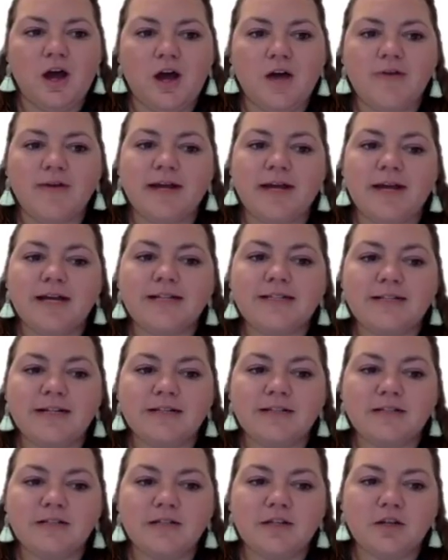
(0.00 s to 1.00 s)
All right, a
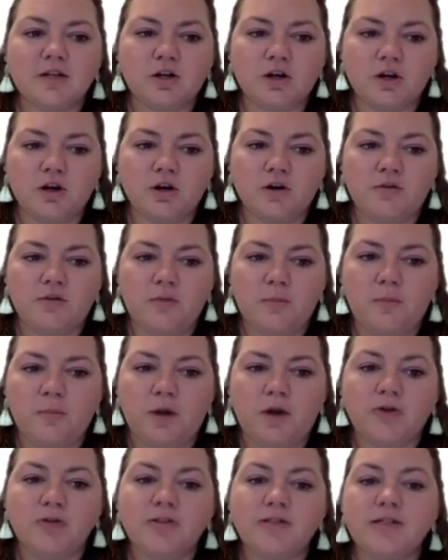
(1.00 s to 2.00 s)
density curve
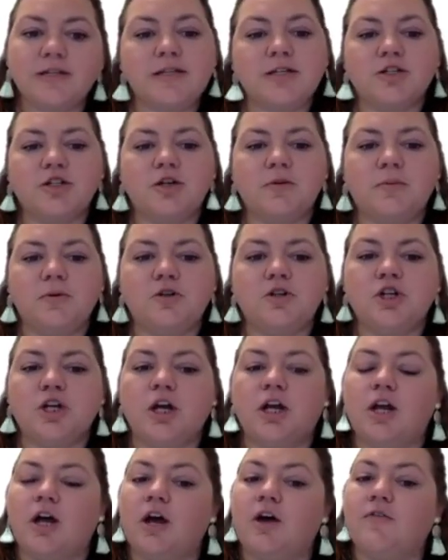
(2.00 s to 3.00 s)
models the
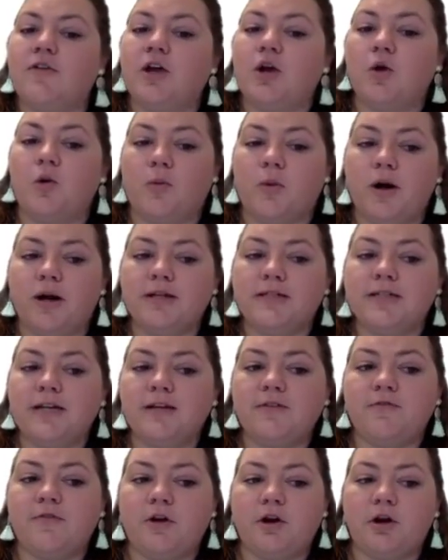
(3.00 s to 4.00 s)
distribution of a
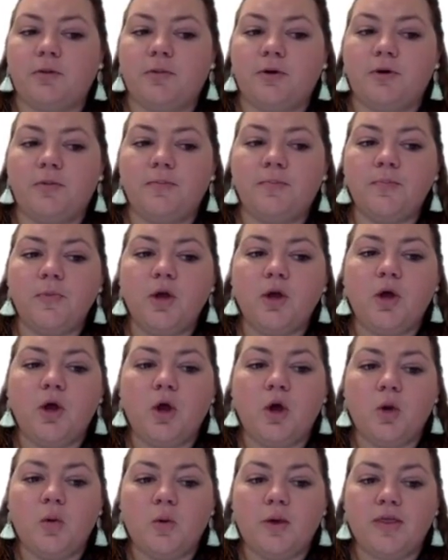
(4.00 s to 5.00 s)
quantitative variable
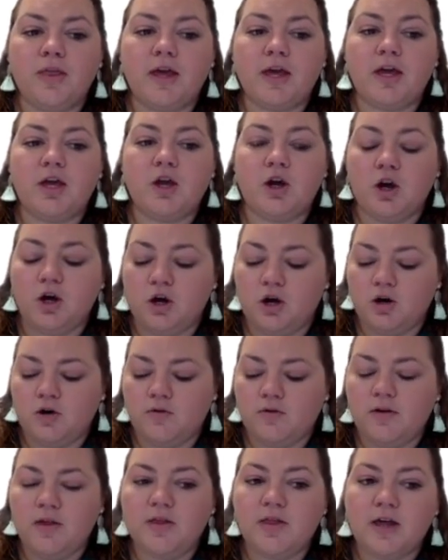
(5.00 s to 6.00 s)
with a
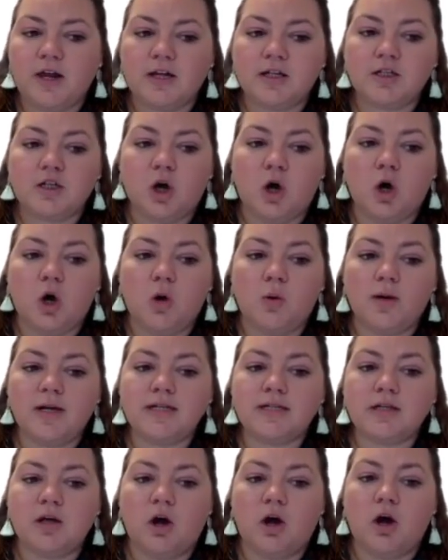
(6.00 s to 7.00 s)
curve that is
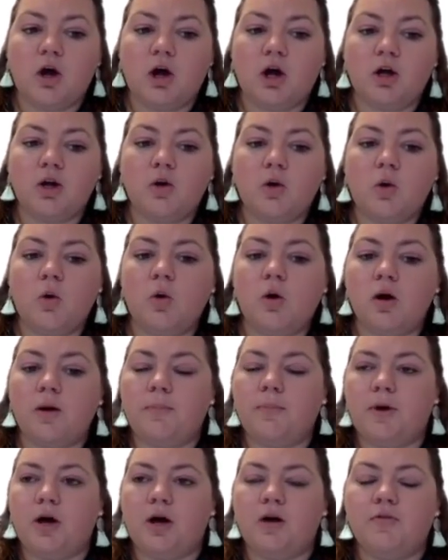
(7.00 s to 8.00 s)
always on or
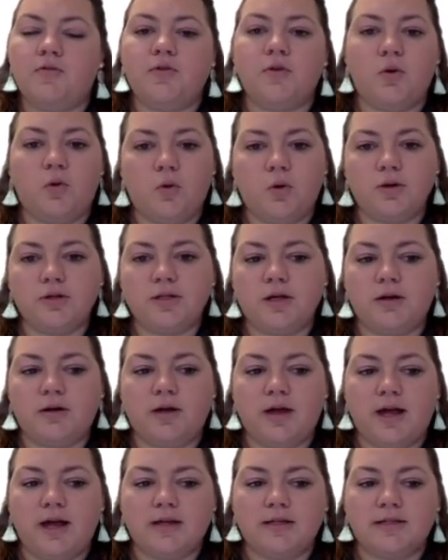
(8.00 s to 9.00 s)
above the
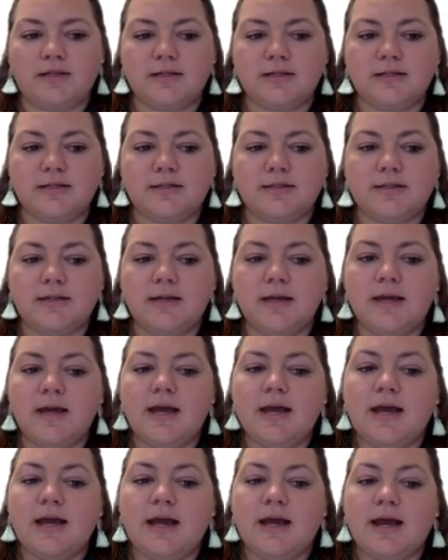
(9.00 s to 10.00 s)
horizontal axis
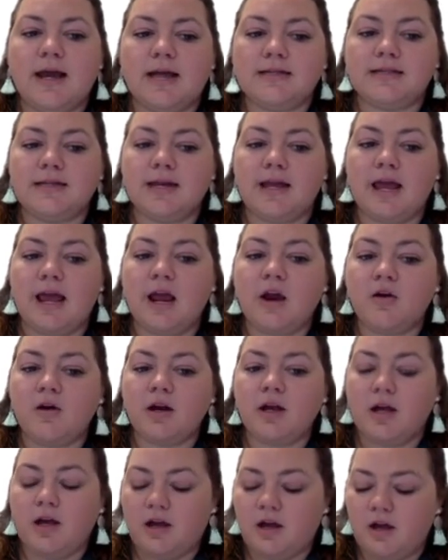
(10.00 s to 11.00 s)
and has an
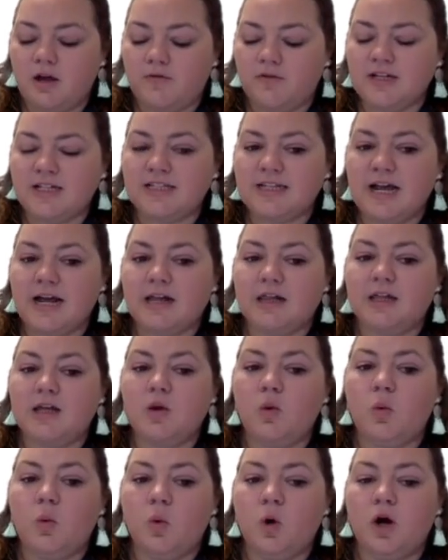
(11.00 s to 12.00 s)
area of exactly
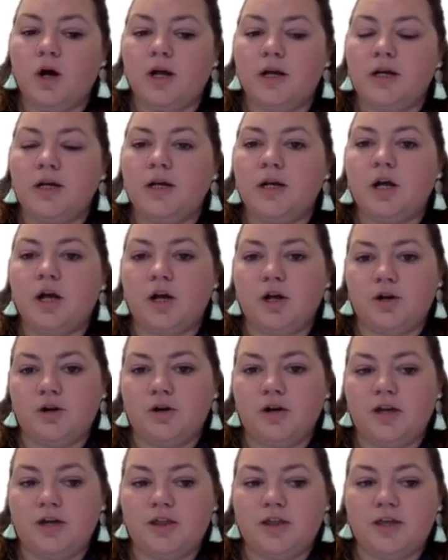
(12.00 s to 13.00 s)
1
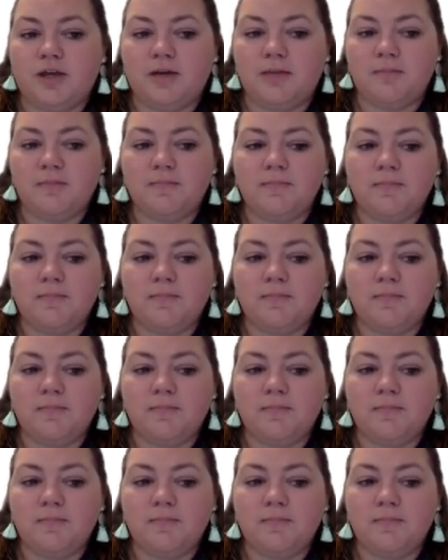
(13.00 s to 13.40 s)
underneath it.